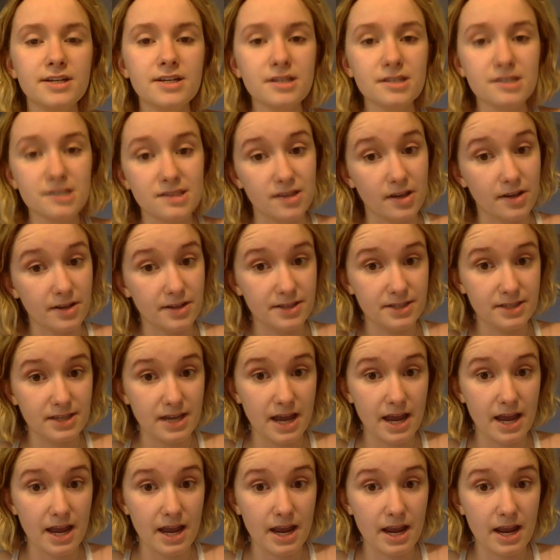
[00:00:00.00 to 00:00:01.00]

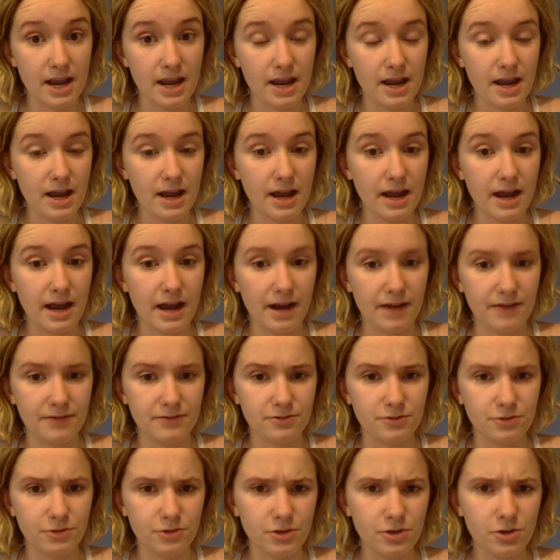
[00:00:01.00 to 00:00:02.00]
Sunday
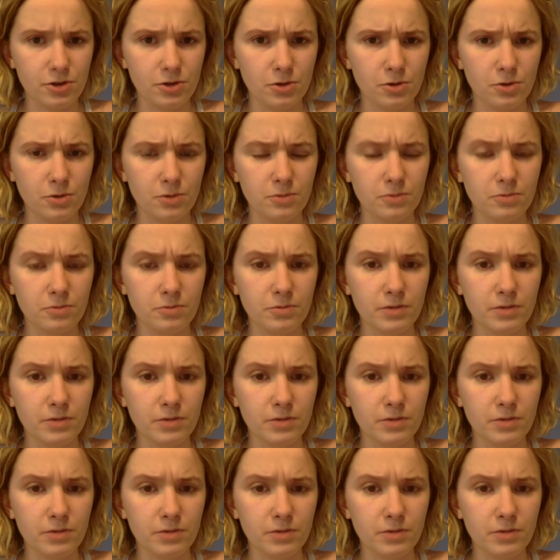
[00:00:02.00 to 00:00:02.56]
afternoon,